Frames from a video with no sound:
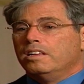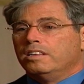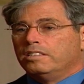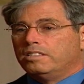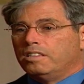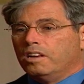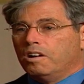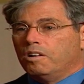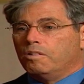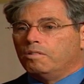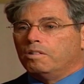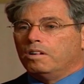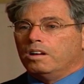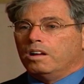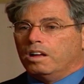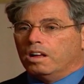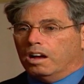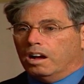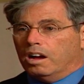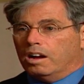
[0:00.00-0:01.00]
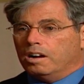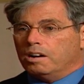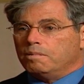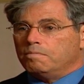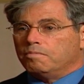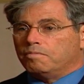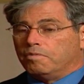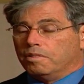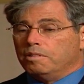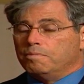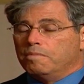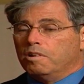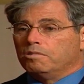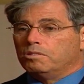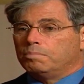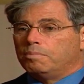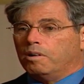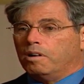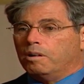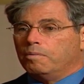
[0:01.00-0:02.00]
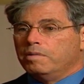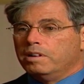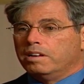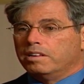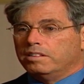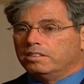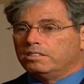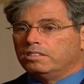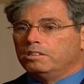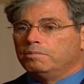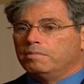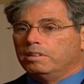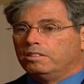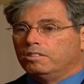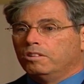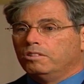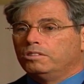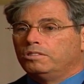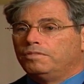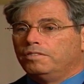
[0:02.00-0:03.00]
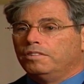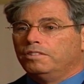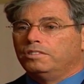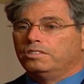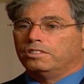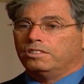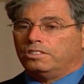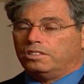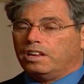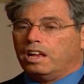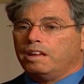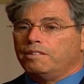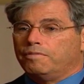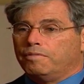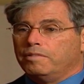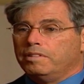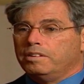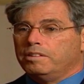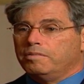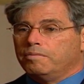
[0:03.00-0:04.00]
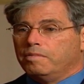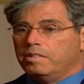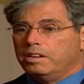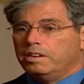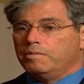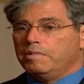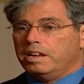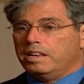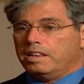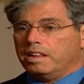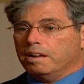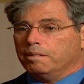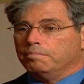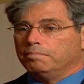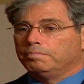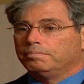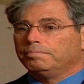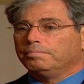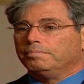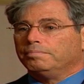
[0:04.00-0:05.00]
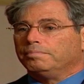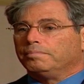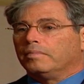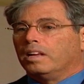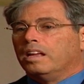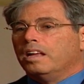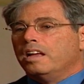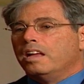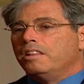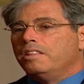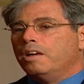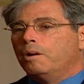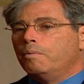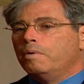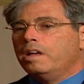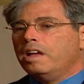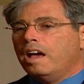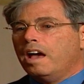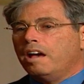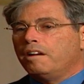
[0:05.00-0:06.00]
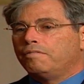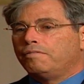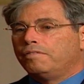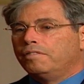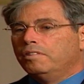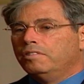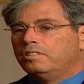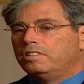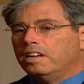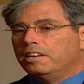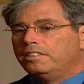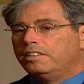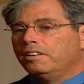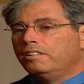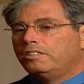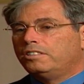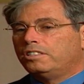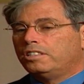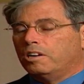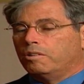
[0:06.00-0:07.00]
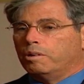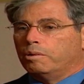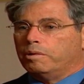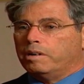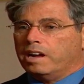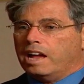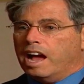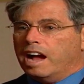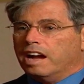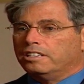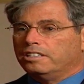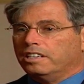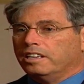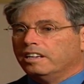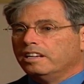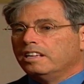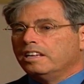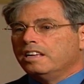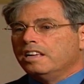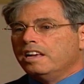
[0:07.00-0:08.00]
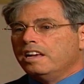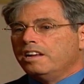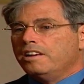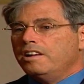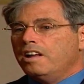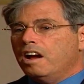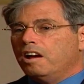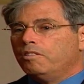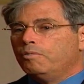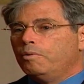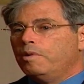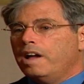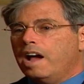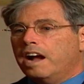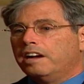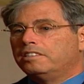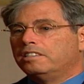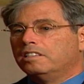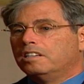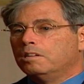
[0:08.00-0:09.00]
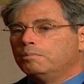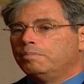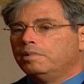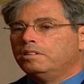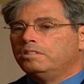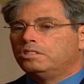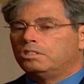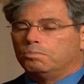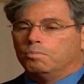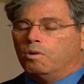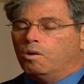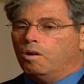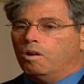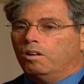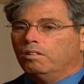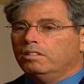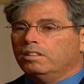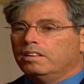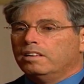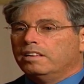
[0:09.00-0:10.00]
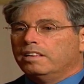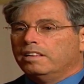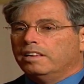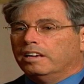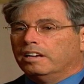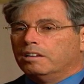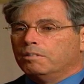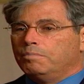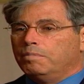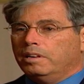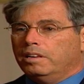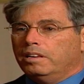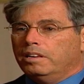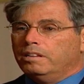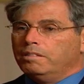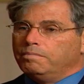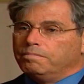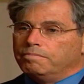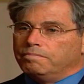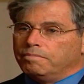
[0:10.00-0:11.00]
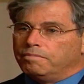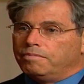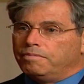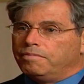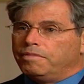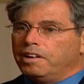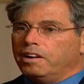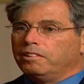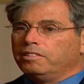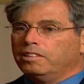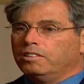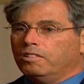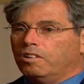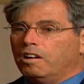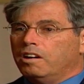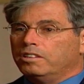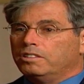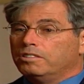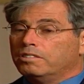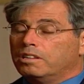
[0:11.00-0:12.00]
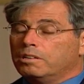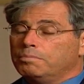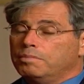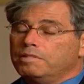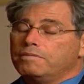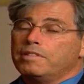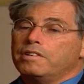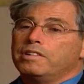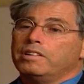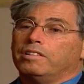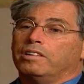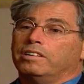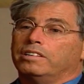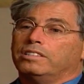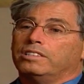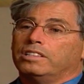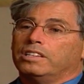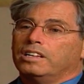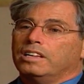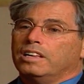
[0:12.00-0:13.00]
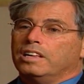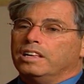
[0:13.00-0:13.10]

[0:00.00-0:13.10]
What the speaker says: So for the most part, we can assume that those foods are safe when you eat them. Then we have foods that do show a reaction. Now, the reaction could be small, it could be fairly large, or it could be very large.